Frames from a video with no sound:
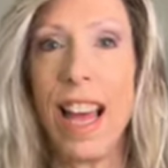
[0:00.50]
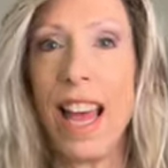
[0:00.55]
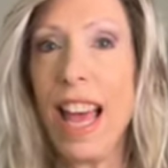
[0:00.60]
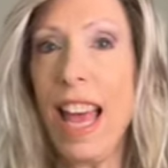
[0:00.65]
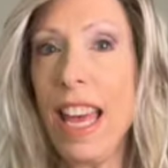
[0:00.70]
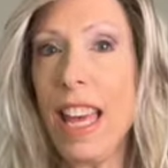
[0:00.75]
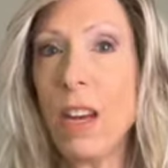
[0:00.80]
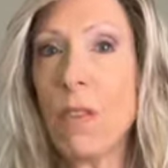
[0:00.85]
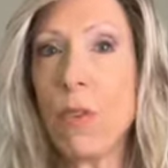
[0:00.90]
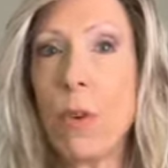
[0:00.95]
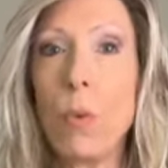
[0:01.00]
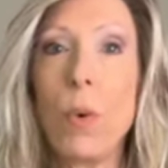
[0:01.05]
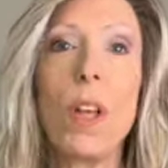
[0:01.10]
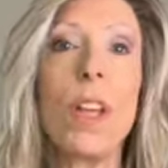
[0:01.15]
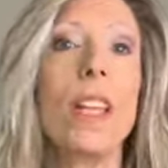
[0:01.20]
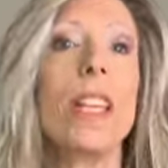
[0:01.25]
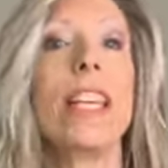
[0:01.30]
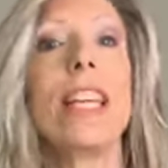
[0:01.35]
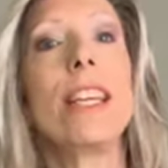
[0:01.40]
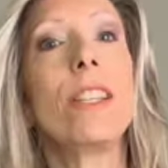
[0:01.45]
Hey
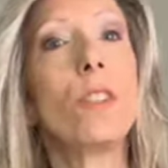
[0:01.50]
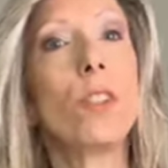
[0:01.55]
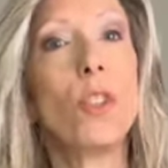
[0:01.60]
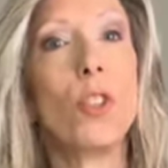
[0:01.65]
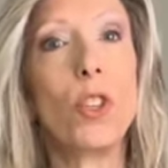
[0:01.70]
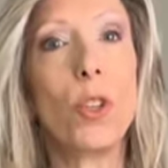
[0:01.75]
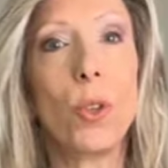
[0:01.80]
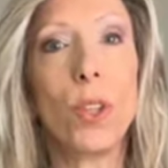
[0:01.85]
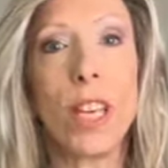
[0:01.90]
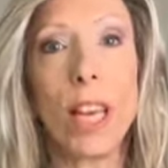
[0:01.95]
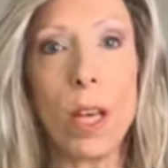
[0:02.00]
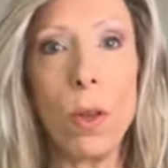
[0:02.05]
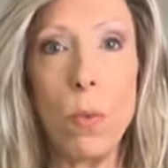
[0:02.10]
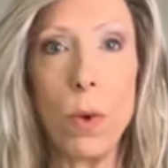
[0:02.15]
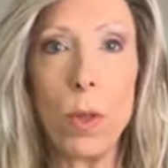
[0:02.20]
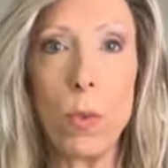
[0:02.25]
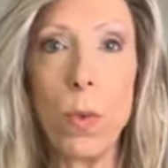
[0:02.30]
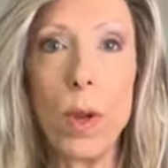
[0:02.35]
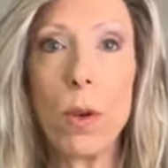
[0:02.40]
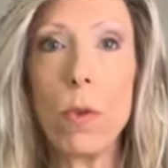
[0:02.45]
everyone, it's Julia
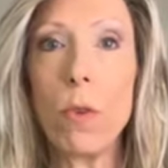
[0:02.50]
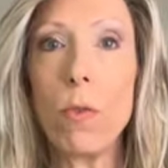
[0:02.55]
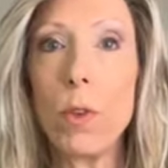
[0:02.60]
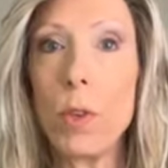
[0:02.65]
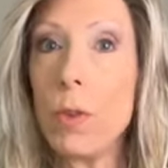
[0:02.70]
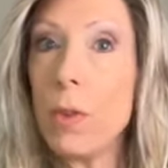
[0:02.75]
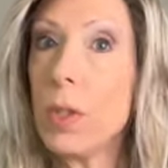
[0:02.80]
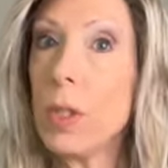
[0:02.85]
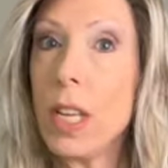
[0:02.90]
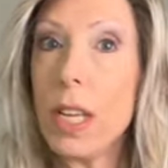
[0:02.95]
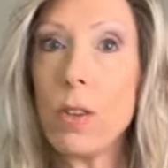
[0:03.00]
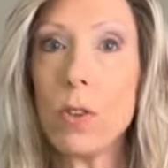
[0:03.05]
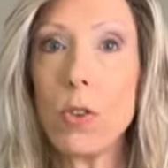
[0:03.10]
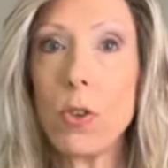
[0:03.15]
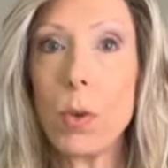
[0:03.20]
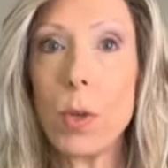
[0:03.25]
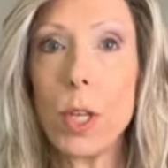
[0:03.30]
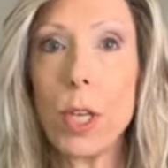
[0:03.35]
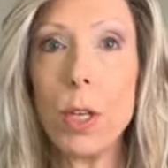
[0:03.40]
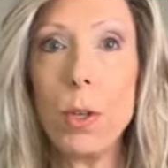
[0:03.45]
with Wig Review
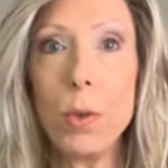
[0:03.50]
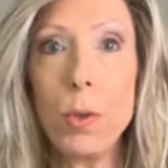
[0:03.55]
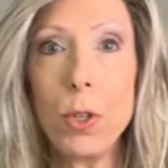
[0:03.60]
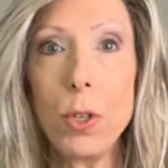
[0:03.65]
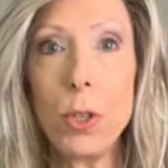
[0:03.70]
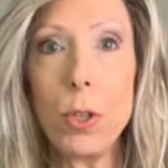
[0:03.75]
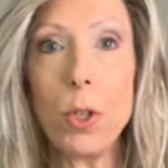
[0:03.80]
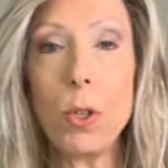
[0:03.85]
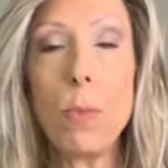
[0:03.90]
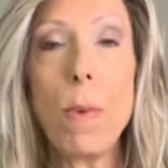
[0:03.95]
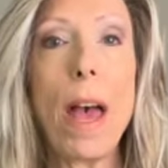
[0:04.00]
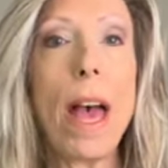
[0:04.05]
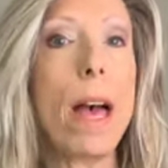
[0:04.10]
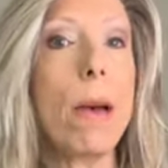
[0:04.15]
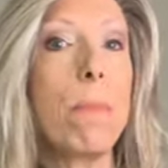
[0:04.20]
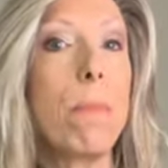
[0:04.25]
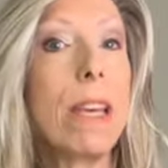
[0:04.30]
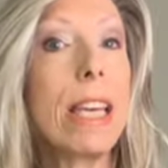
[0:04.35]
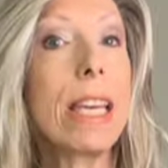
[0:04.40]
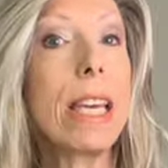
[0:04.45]
Central YouTube
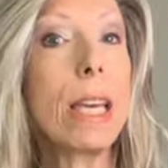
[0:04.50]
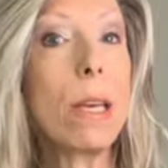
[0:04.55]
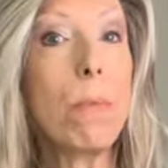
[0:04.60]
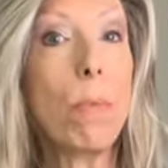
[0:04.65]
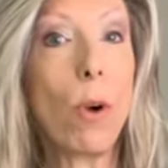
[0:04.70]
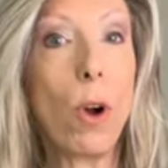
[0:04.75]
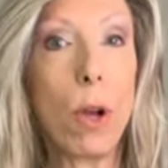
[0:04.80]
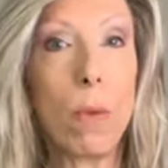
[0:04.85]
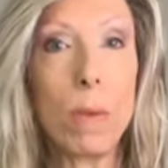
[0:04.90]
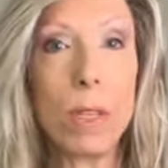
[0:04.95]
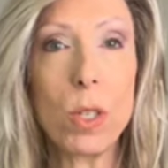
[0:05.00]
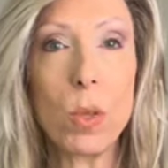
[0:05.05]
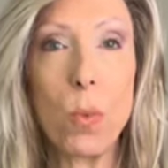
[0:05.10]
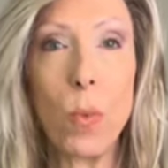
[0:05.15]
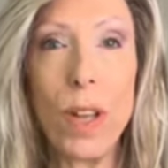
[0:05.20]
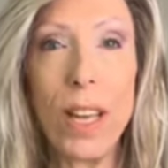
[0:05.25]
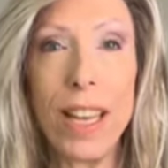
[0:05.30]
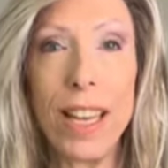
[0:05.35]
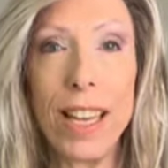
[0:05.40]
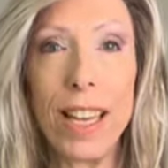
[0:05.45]
at Pinkee Promise
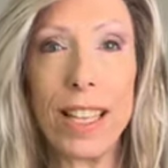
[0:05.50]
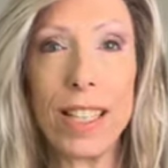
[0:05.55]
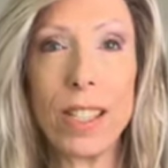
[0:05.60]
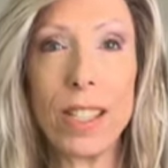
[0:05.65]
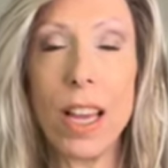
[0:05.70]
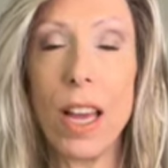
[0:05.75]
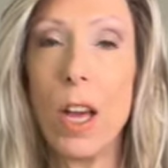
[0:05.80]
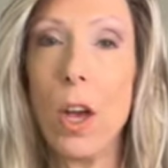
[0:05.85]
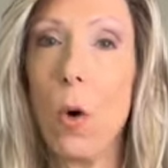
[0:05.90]
Wigs.